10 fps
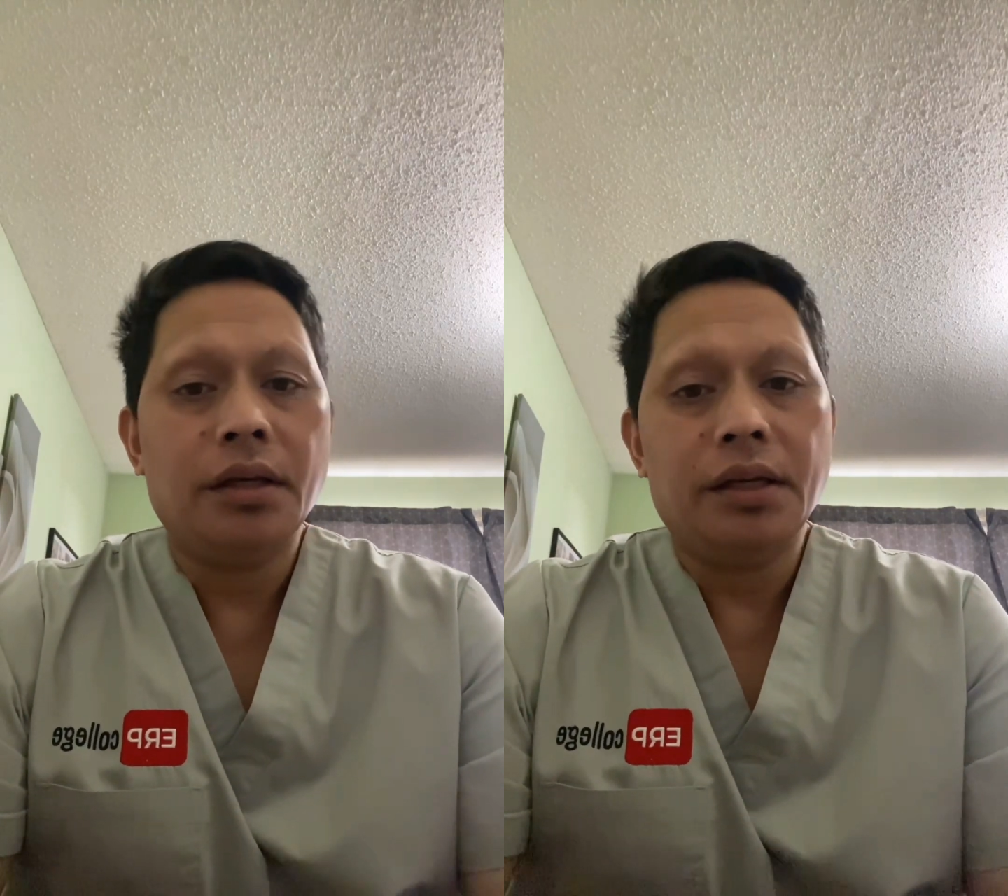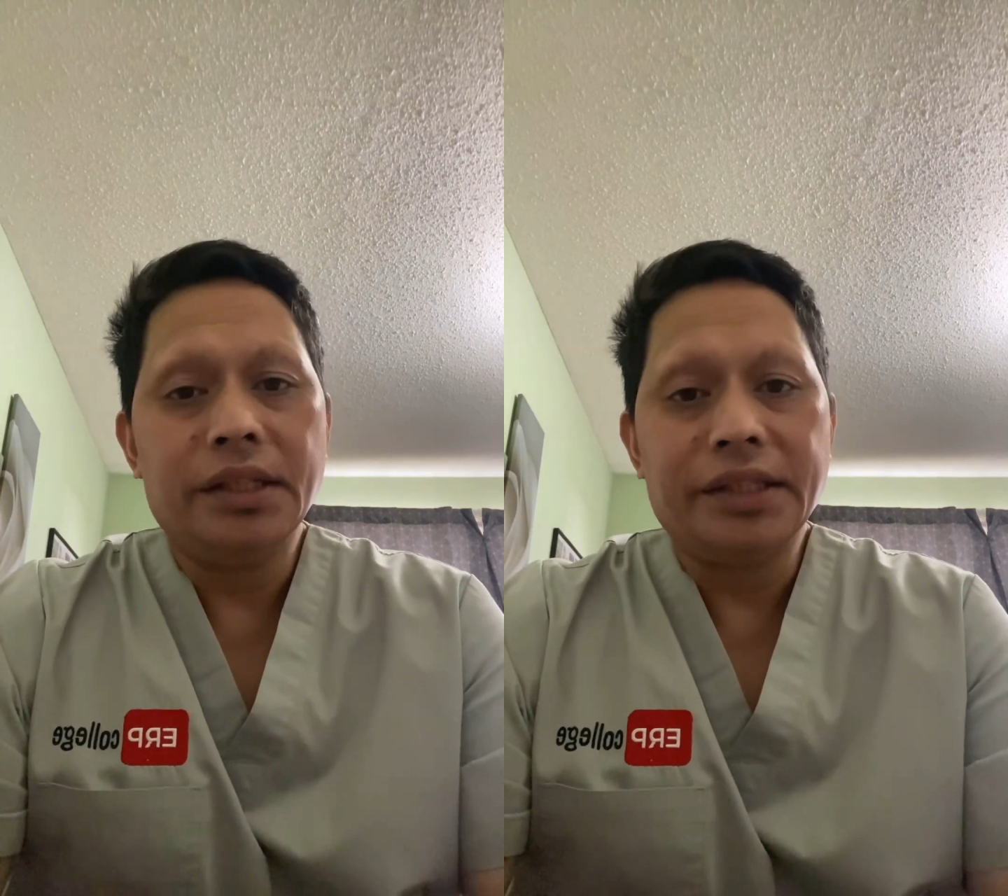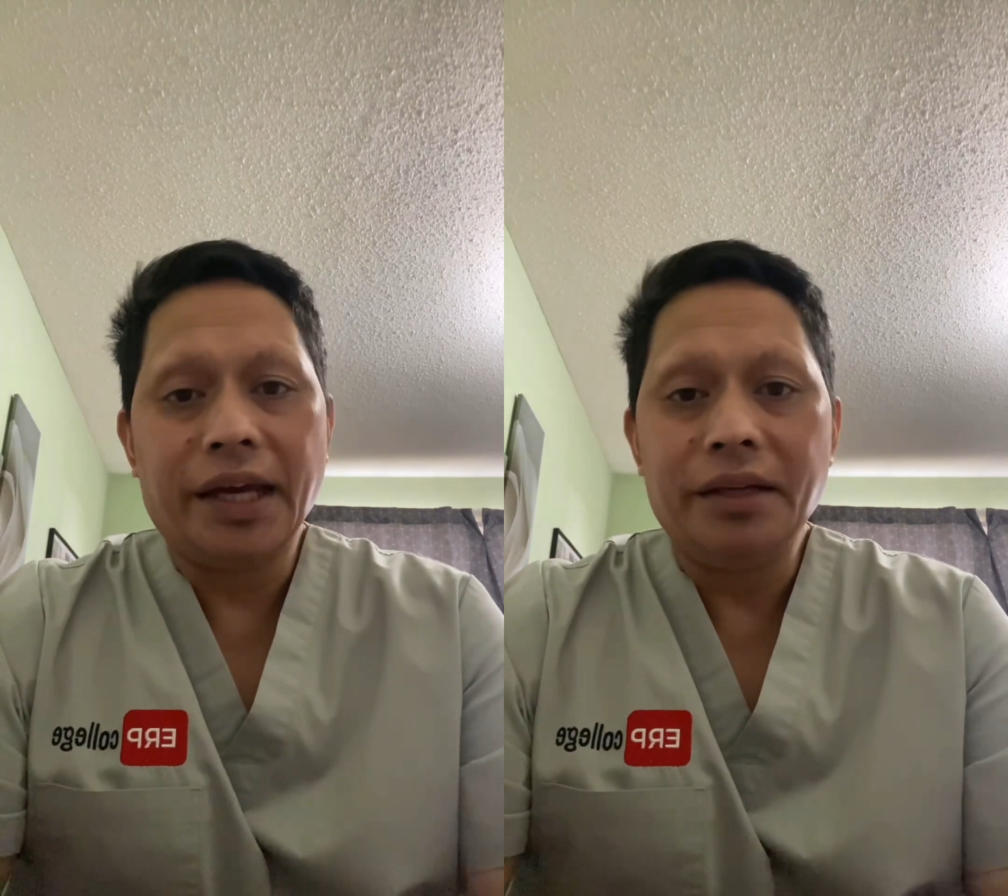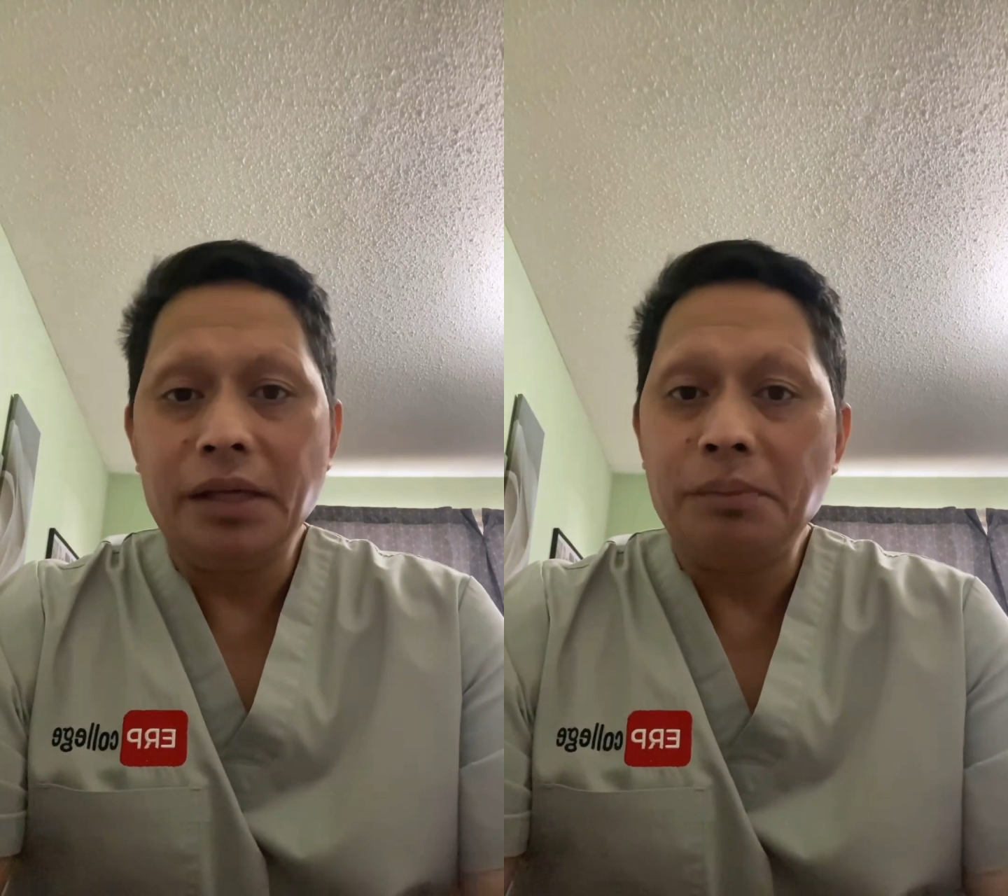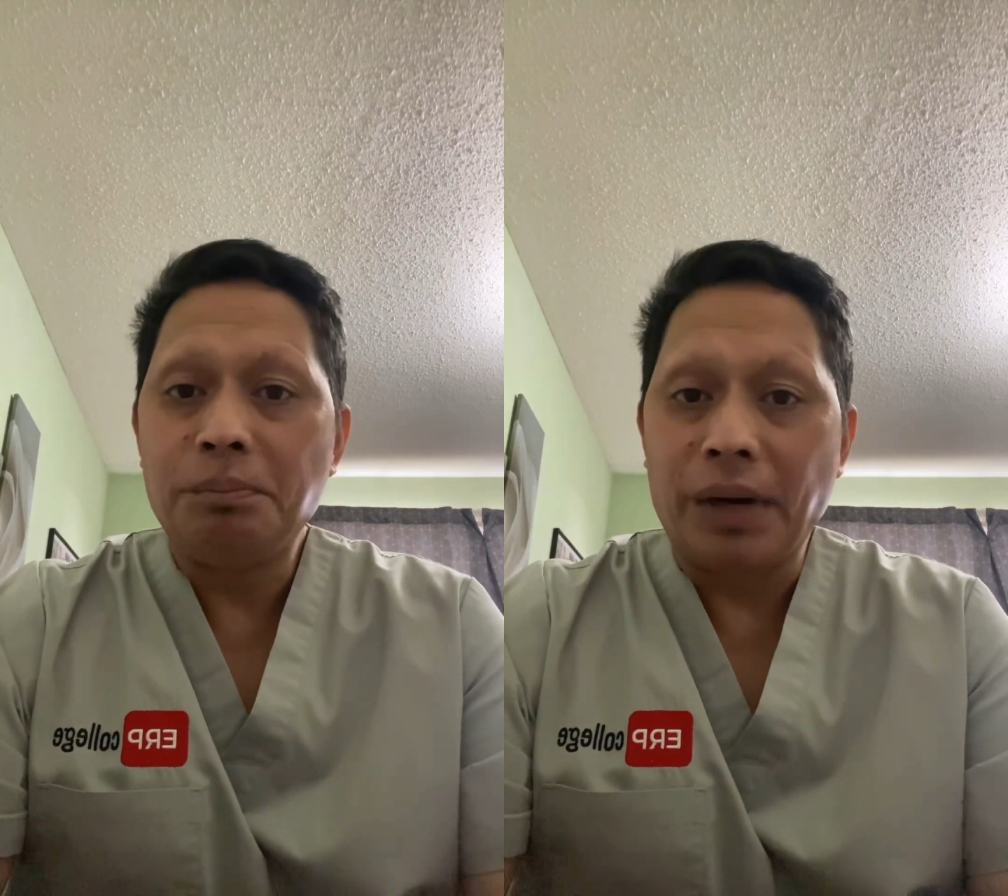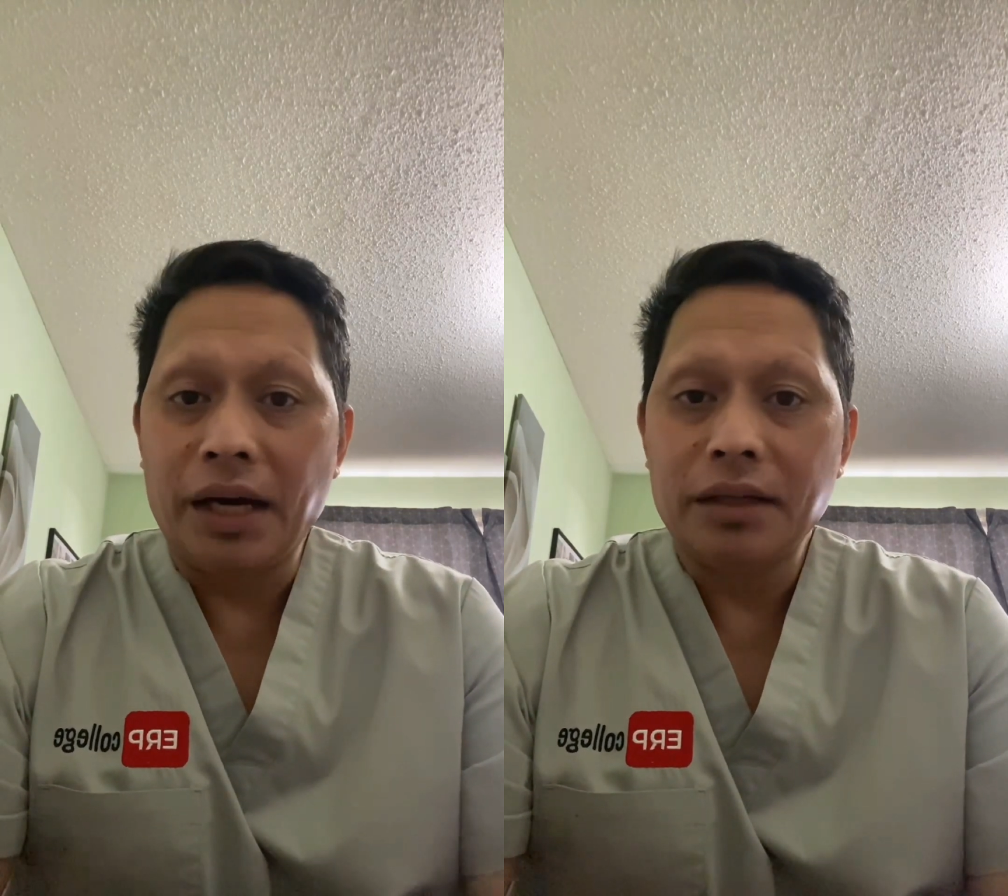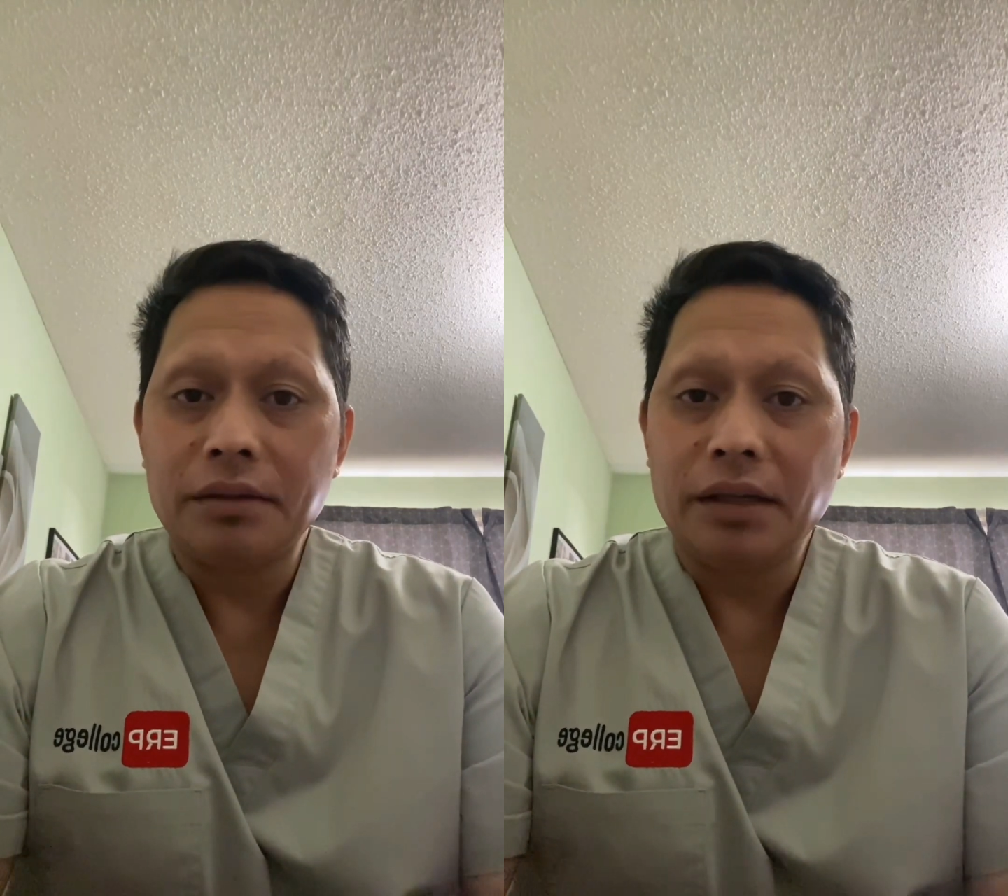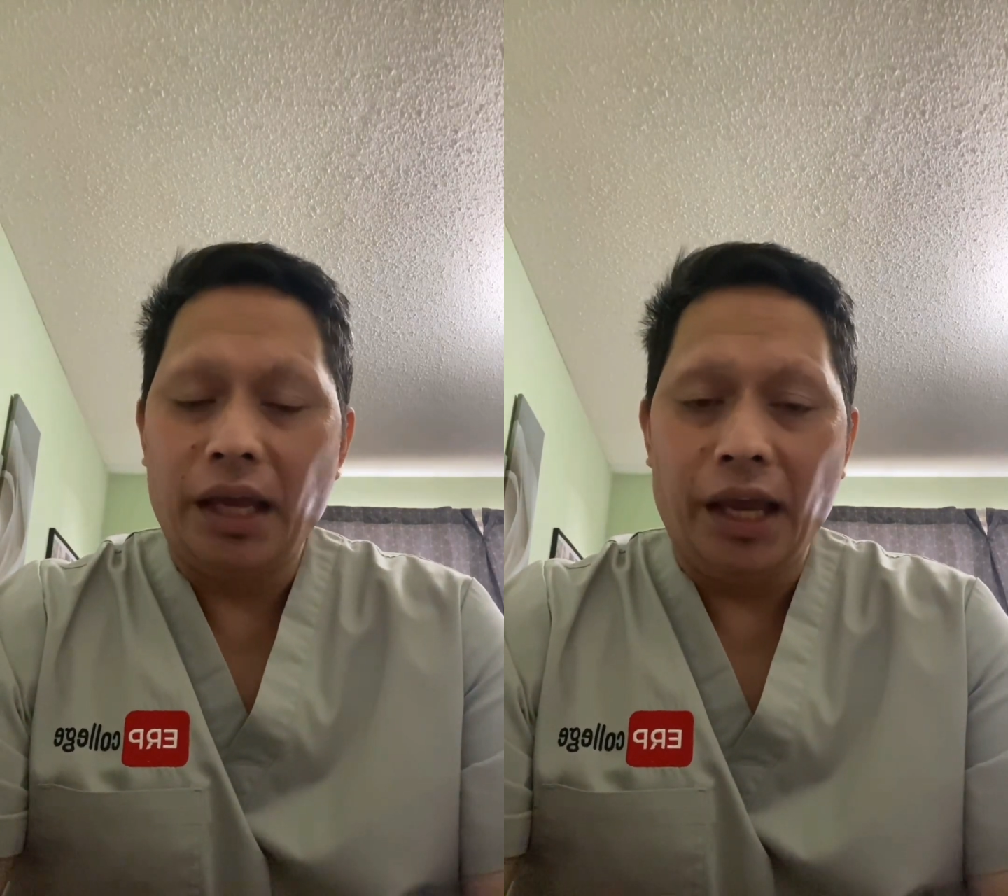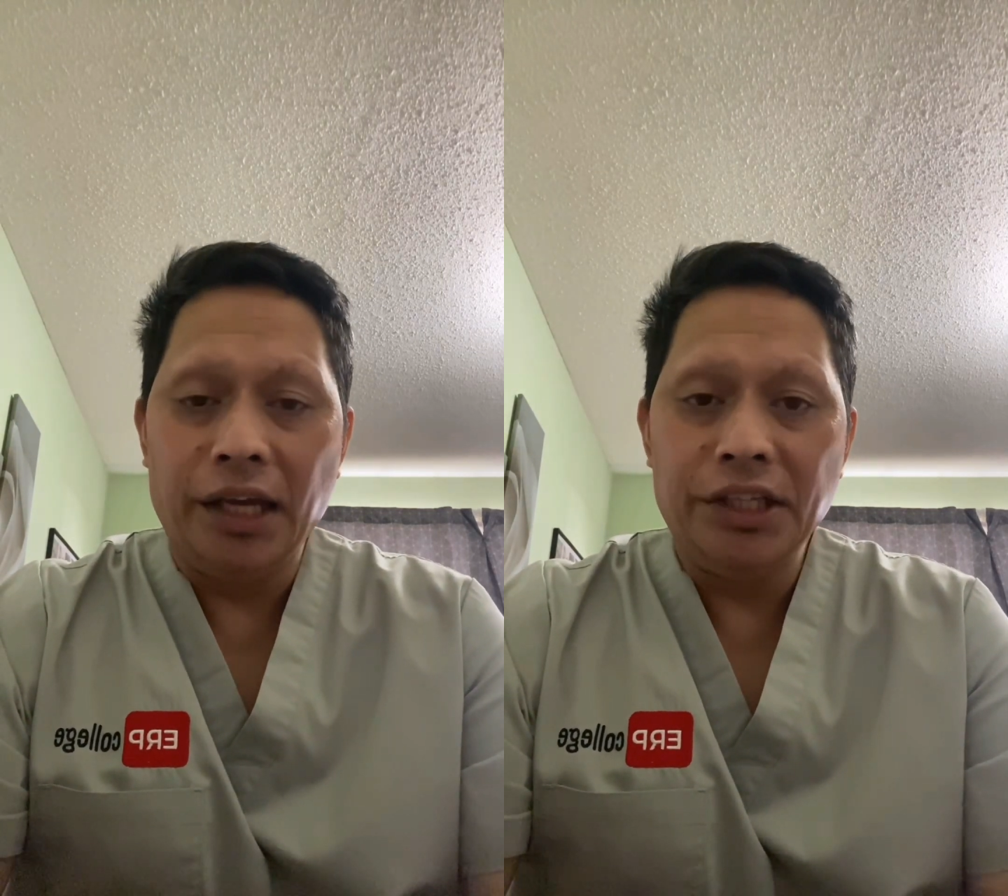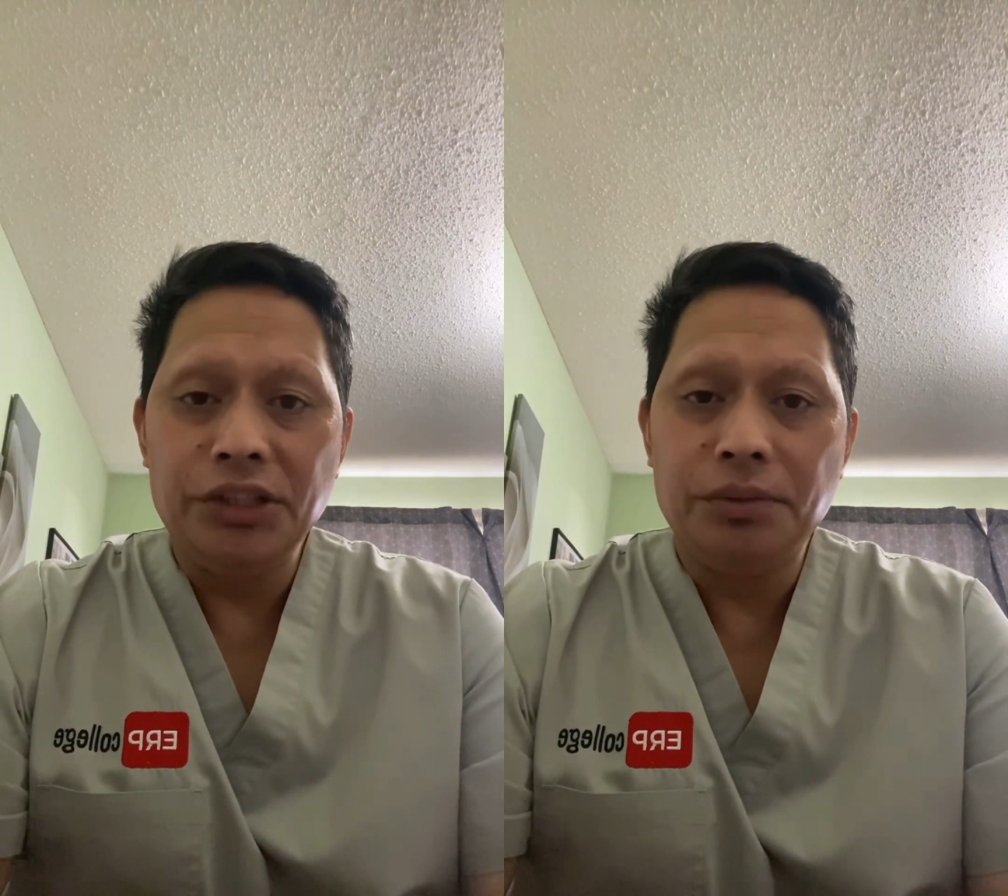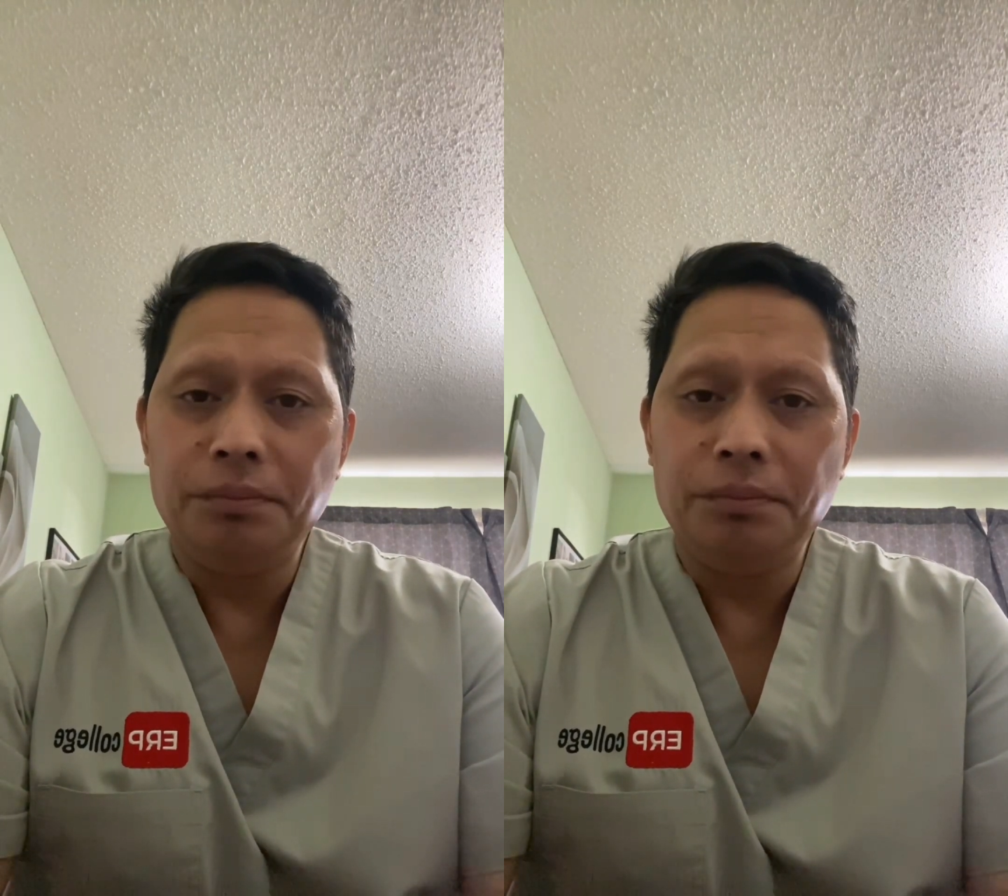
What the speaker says: It can impact any